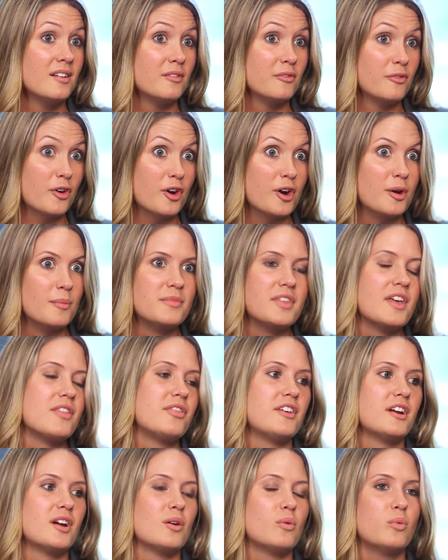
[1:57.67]
firm,
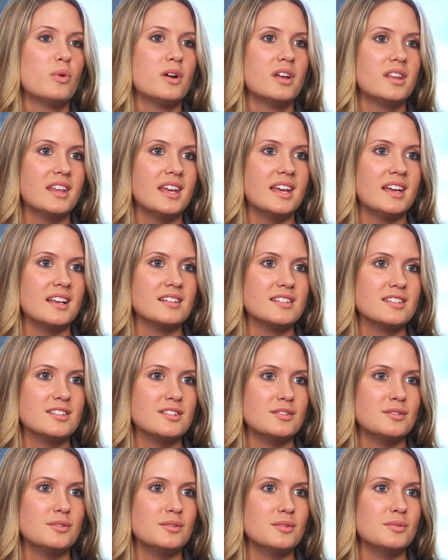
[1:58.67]
that they're willing
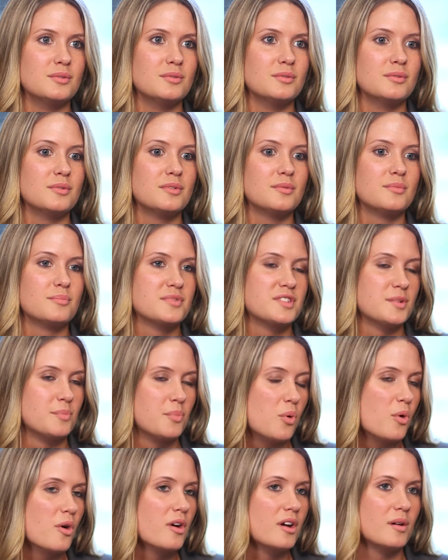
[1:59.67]
to
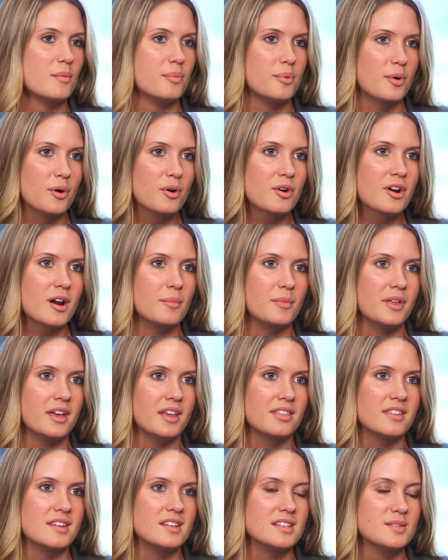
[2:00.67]
support a program
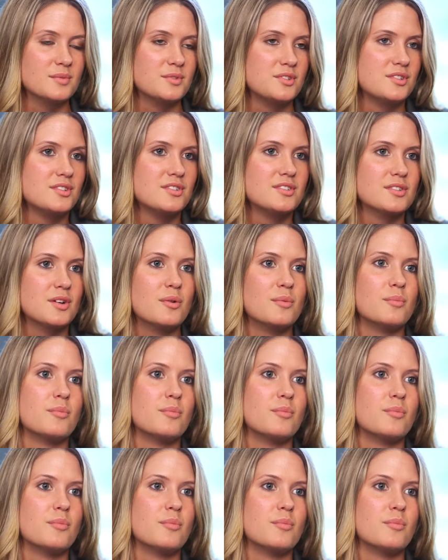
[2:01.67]
like this, which is so